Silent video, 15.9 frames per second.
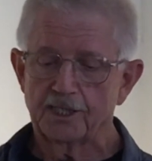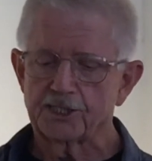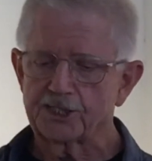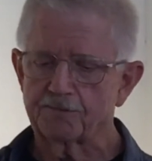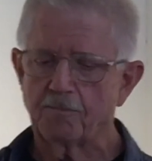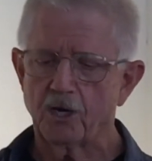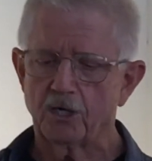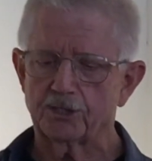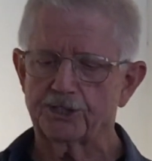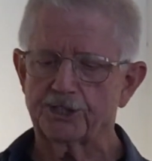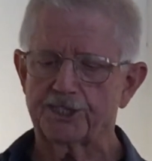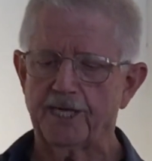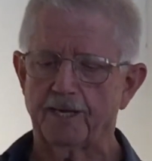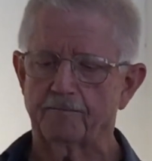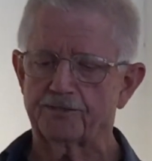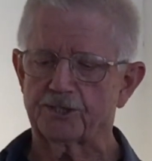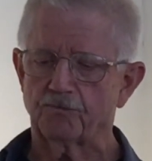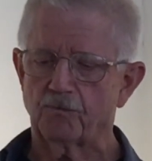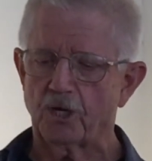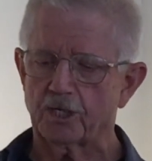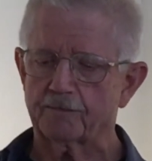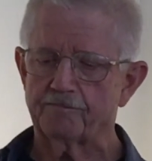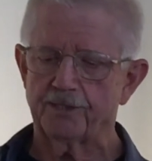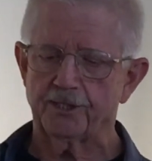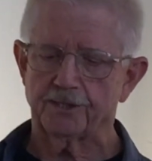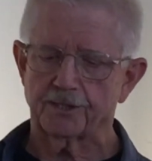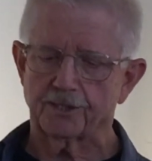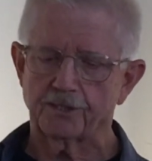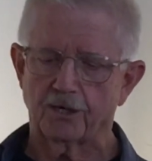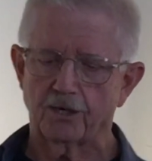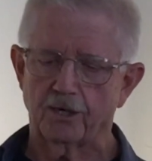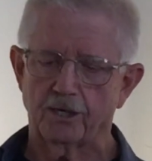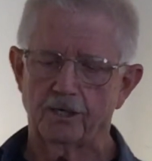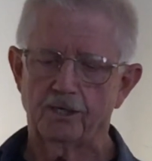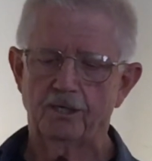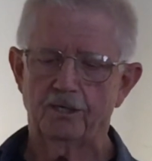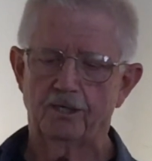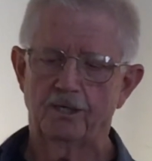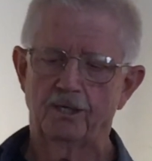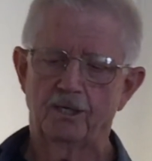Small steps walked me to the car.